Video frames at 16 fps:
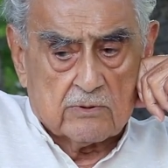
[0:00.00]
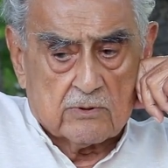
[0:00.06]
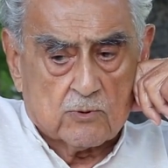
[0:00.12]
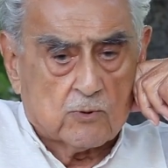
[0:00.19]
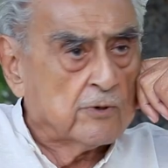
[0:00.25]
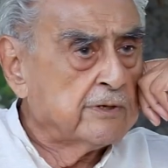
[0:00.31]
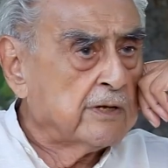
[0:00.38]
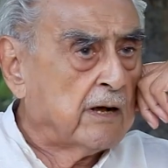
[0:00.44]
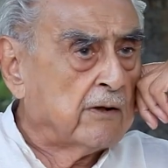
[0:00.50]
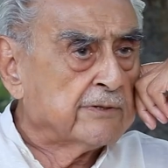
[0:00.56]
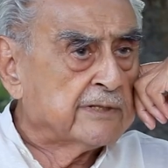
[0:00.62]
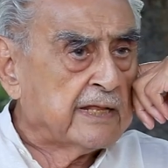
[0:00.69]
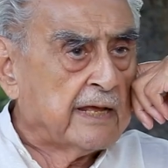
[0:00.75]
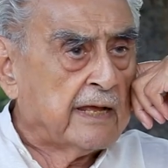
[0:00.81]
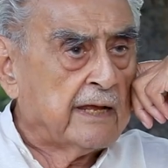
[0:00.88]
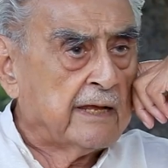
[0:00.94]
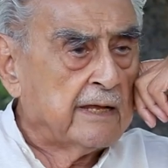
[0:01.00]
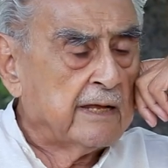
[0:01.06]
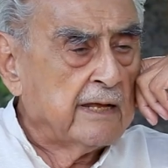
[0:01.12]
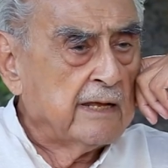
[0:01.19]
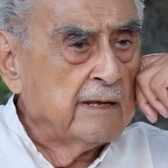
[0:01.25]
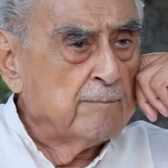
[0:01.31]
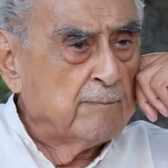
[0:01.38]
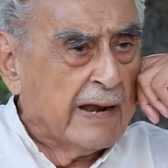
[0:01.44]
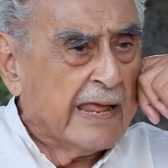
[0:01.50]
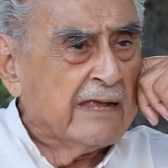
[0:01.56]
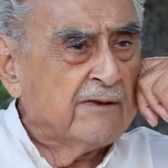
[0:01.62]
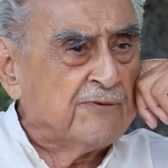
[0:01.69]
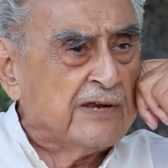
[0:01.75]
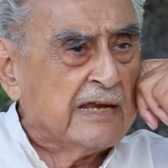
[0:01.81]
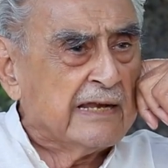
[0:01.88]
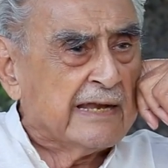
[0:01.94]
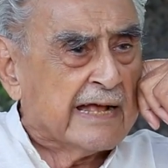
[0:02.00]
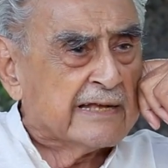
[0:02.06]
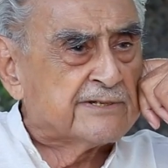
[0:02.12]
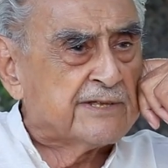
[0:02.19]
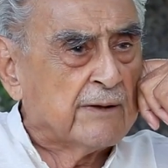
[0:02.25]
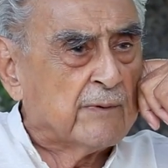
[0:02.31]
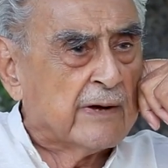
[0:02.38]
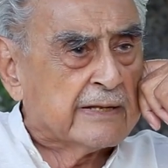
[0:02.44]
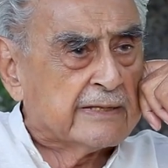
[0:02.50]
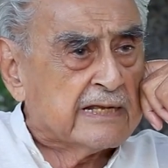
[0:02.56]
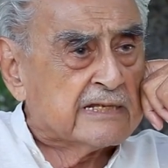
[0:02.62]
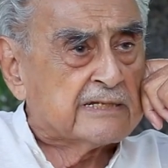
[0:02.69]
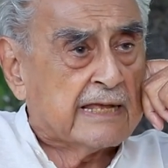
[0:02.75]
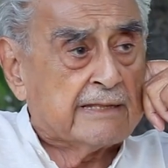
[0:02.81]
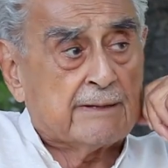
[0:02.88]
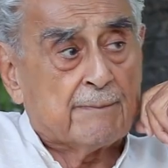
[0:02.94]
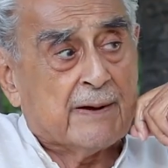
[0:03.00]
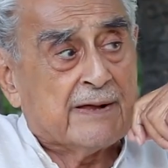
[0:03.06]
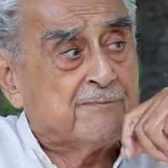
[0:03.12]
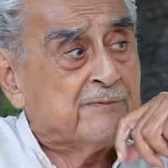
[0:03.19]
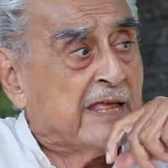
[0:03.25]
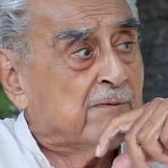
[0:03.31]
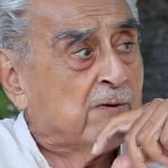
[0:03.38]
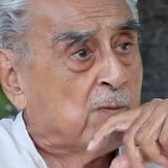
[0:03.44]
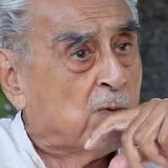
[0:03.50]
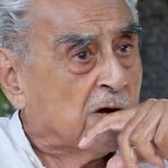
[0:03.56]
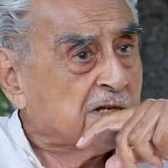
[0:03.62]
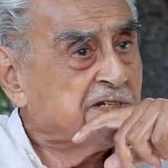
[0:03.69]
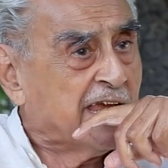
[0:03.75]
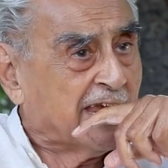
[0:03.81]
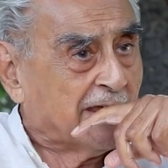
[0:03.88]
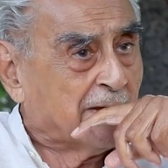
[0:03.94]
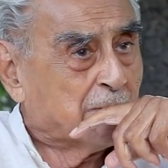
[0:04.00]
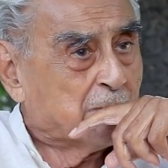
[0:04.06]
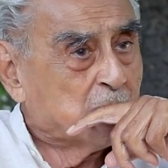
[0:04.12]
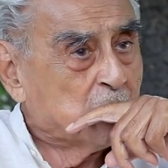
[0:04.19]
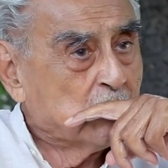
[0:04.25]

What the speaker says: good on the playing field as they were. They said they were watching,